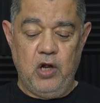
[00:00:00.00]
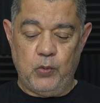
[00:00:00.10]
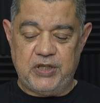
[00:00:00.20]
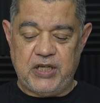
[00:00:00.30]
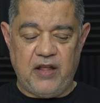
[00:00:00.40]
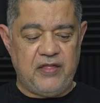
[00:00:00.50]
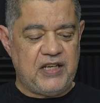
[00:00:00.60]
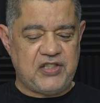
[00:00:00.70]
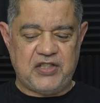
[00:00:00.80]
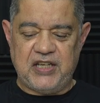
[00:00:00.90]
which at
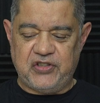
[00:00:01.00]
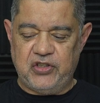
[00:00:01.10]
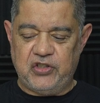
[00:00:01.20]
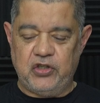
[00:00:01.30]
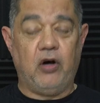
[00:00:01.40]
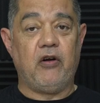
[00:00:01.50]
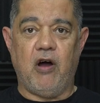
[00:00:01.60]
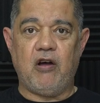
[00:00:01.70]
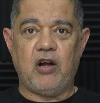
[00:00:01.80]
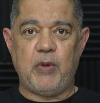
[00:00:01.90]
this distance, you're
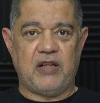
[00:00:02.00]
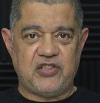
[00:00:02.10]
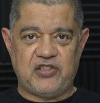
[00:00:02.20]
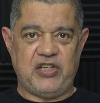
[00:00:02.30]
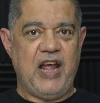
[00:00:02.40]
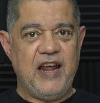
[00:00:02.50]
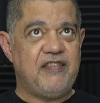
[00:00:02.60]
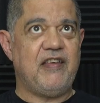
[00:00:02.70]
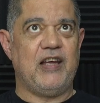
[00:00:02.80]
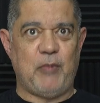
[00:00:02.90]
not going to be able to see
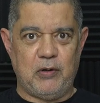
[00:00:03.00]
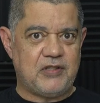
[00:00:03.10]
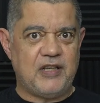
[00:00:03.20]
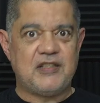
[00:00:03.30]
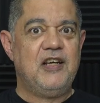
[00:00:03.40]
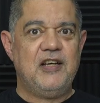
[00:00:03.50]
anything about it.